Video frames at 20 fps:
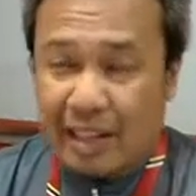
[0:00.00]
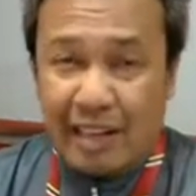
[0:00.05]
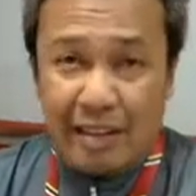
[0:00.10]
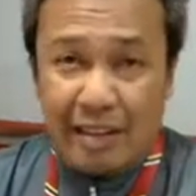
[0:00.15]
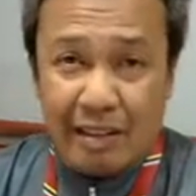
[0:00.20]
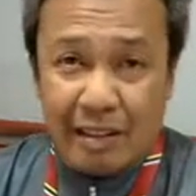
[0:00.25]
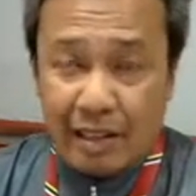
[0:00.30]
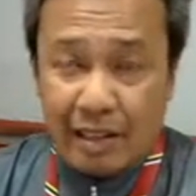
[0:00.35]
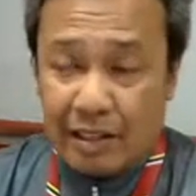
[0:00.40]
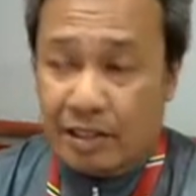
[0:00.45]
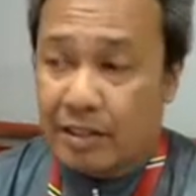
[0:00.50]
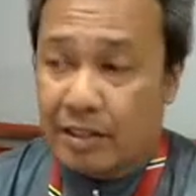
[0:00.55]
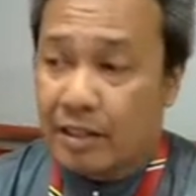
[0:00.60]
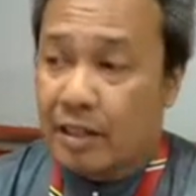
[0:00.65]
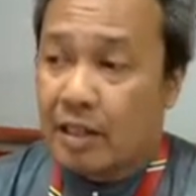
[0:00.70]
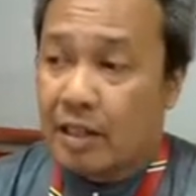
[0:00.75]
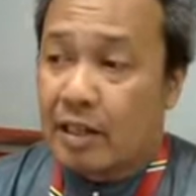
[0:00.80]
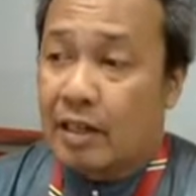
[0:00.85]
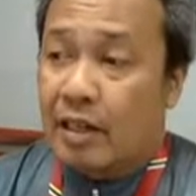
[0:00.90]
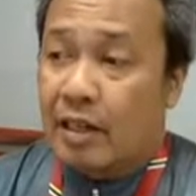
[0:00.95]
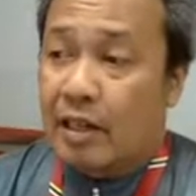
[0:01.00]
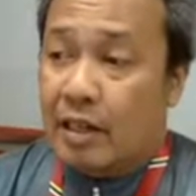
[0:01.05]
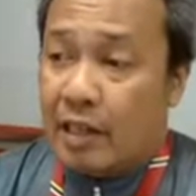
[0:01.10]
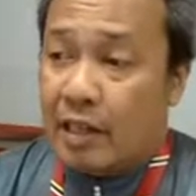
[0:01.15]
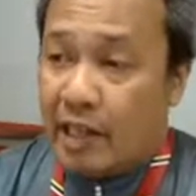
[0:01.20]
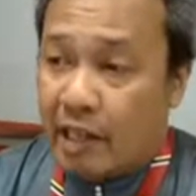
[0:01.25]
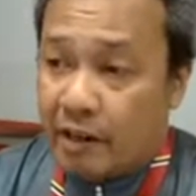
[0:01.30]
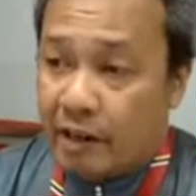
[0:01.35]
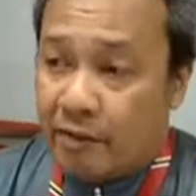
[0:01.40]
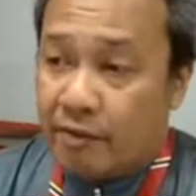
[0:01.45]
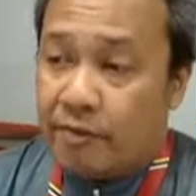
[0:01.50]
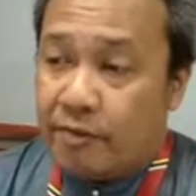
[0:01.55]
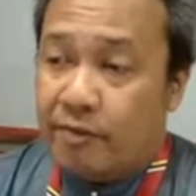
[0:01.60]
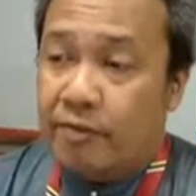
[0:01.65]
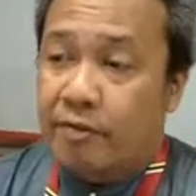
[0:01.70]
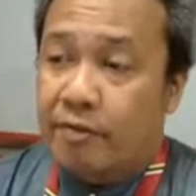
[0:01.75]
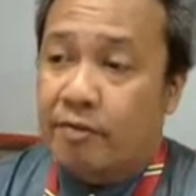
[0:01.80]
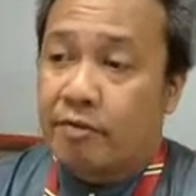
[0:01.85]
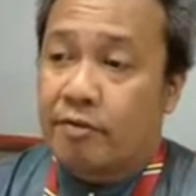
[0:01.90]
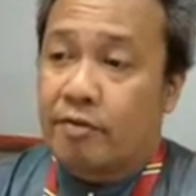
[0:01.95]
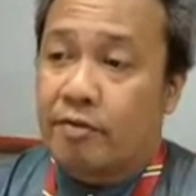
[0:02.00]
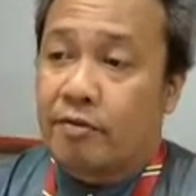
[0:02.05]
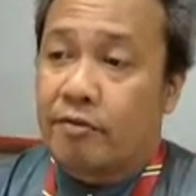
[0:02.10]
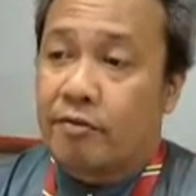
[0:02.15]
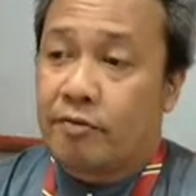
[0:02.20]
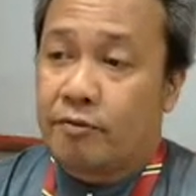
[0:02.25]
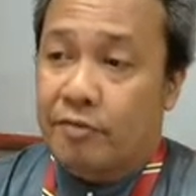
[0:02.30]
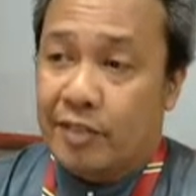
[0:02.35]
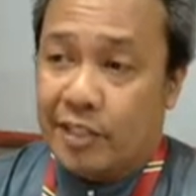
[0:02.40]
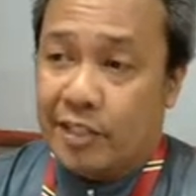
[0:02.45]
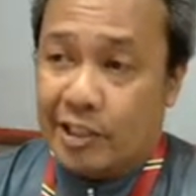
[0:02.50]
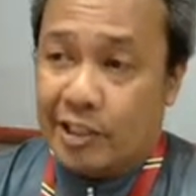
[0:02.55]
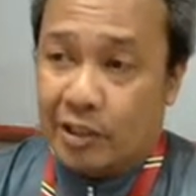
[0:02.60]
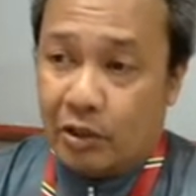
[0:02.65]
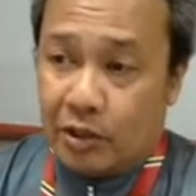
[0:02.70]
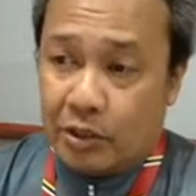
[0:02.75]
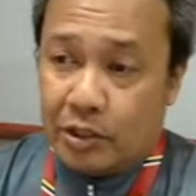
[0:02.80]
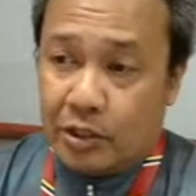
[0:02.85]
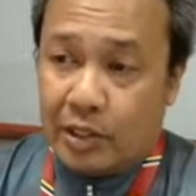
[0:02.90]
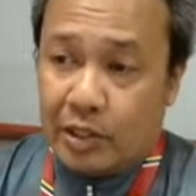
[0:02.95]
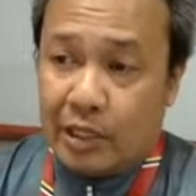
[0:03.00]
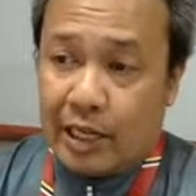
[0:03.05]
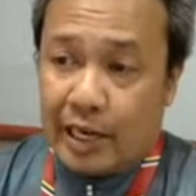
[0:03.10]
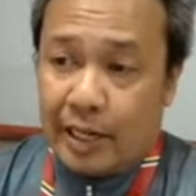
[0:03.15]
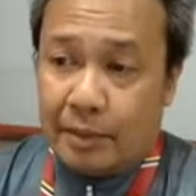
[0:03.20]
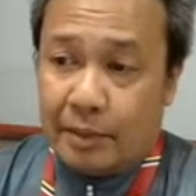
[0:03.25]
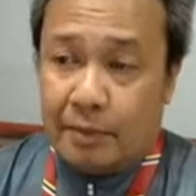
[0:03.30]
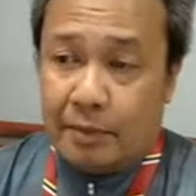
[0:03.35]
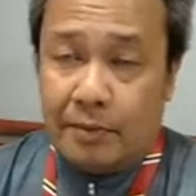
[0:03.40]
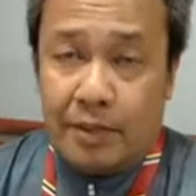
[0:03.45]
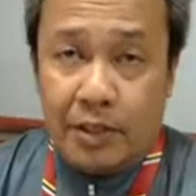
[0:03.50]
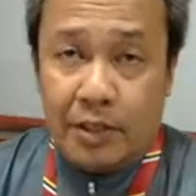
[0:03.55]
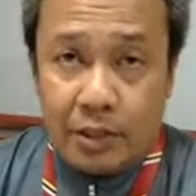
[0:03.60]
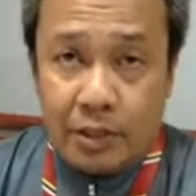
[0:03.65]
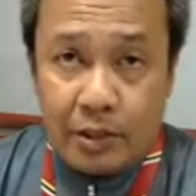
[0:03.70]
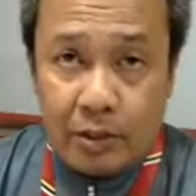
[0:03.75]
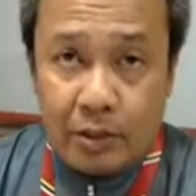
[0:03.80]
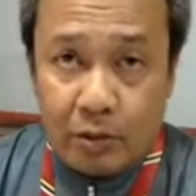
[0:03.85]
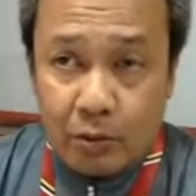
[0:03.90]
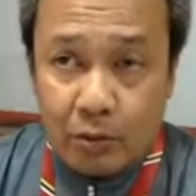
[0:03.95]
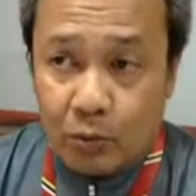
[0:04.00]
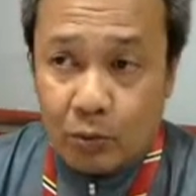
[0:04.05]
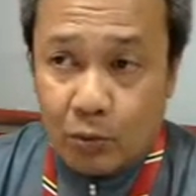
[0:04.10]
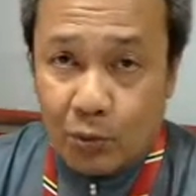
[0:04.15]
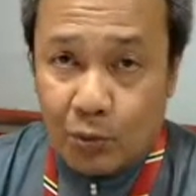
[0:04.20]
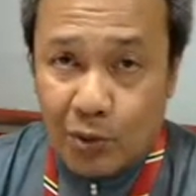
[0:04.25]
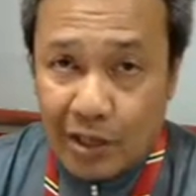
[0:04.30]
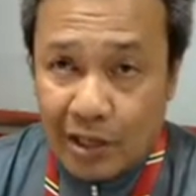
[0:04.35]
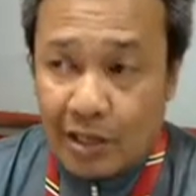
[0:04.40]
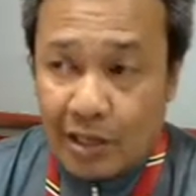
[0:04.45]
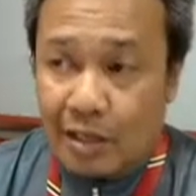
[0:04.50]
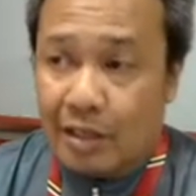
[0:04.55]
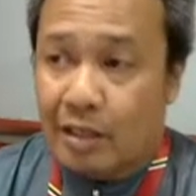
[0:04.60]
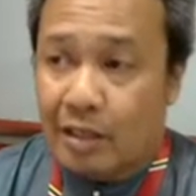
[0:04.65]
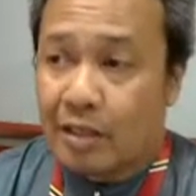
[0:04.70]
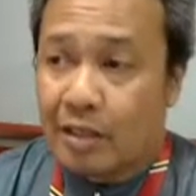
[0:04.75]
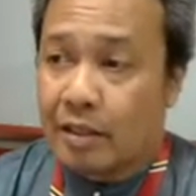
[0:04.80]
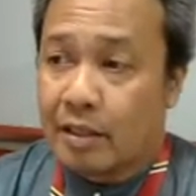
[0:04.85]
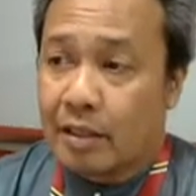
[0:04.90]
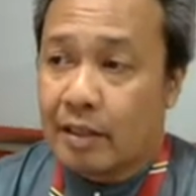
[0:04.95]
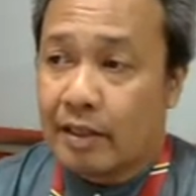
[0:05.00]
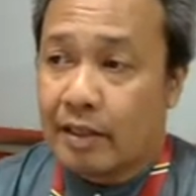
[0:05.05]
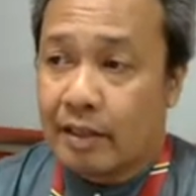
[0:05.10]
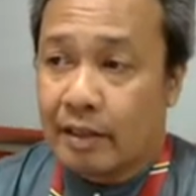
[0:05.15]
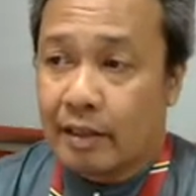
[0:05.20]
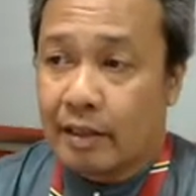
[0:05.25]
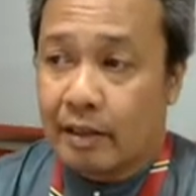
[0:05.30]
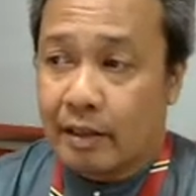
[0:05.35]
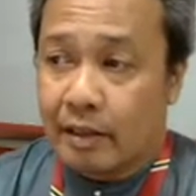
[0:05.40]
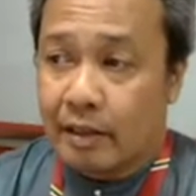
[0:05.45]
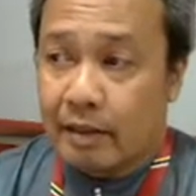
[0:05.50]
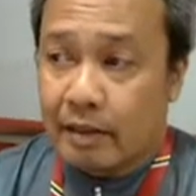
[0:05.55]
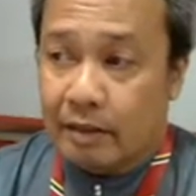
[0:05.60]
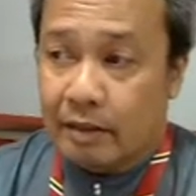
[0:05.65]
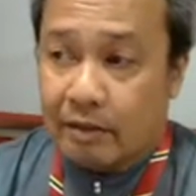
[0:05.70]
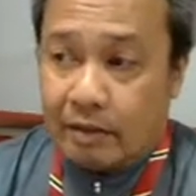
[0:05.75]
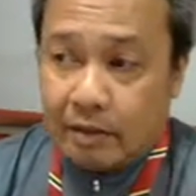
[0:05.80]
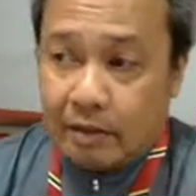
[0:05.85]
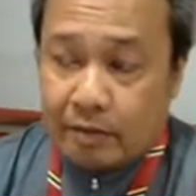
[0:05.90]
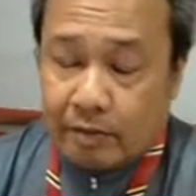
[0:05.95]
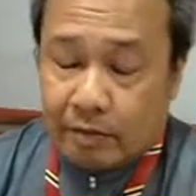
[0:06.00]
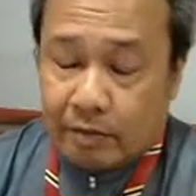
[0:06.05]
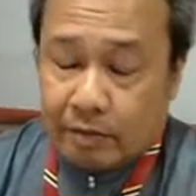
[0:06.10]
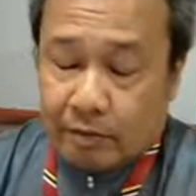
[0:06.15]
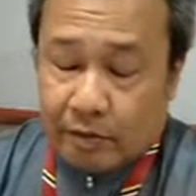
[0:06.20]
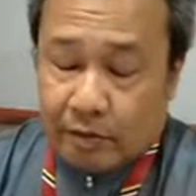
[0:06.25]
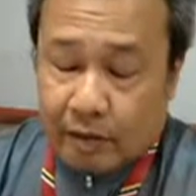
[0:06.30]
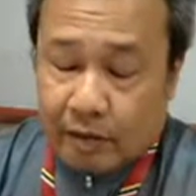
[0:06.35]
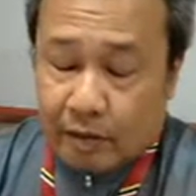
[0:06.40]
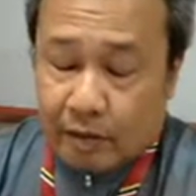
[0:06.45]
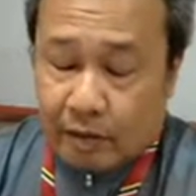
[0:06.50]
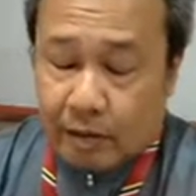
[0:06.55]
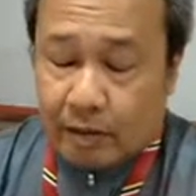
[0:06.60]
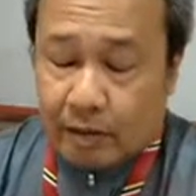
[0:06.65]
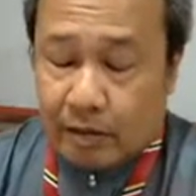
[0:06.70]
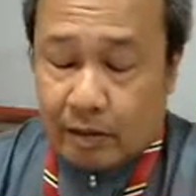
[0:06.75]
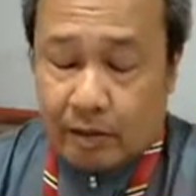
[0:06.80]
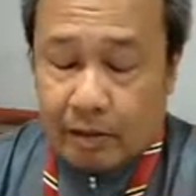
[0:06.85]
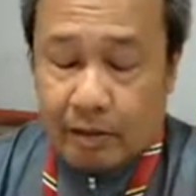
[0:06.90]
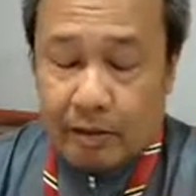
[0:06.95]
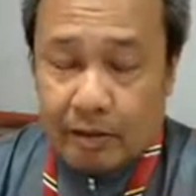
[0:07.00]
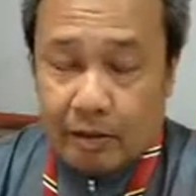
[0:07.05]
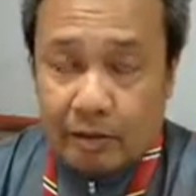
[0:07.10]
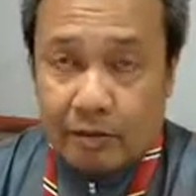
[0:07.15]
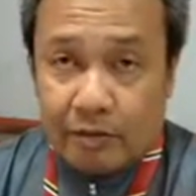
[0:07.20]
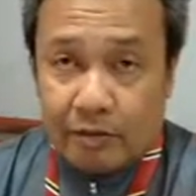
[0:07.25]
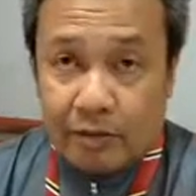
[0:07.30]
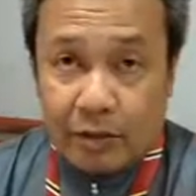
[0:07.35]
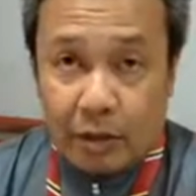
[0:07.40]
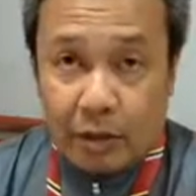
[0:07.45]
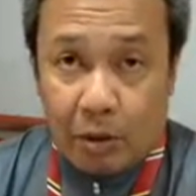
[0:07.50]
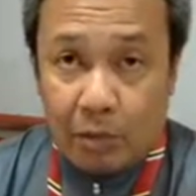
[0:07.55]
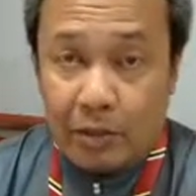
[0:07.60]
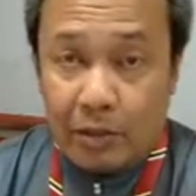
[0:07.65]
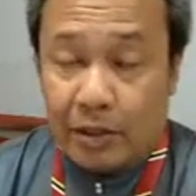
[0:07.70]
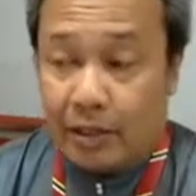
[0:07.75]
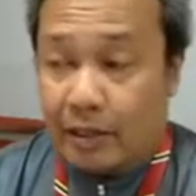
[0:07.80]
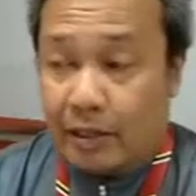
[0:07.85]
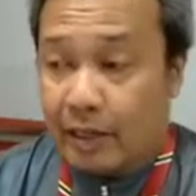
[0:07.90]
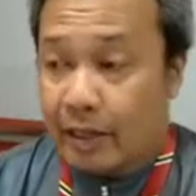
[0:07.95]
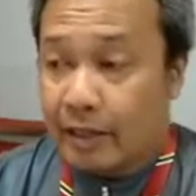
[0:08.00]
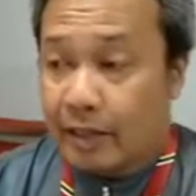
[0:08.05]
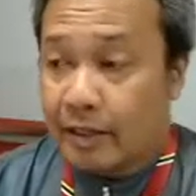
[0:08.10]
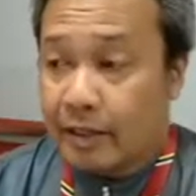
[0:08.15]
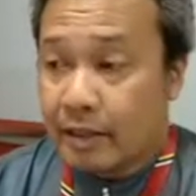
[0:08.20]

And thus, if physiological adaptation were the phenomenon that